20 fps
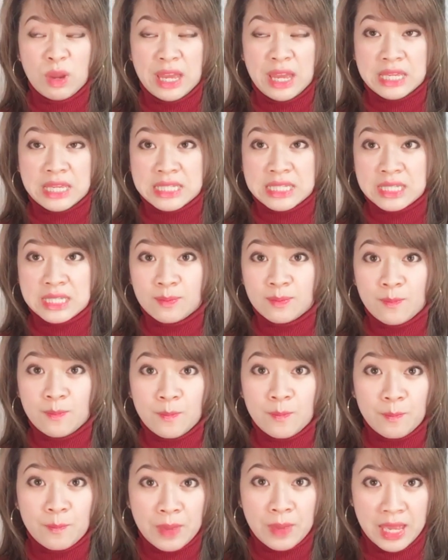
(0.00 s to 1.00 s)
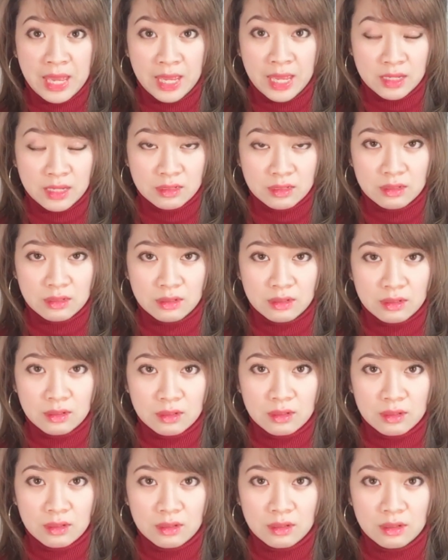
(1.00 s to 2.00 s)
expand,
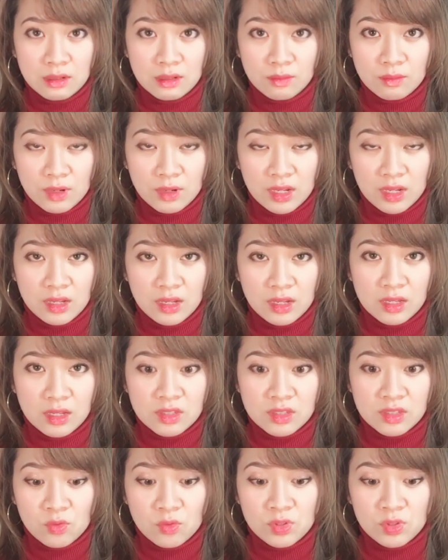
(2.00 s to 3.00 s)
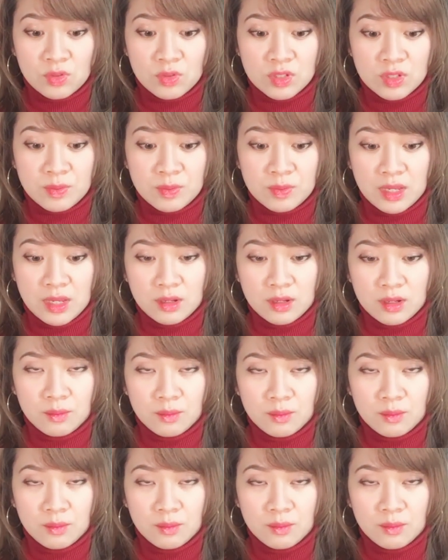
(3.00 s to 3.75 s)
right? It's going to expand.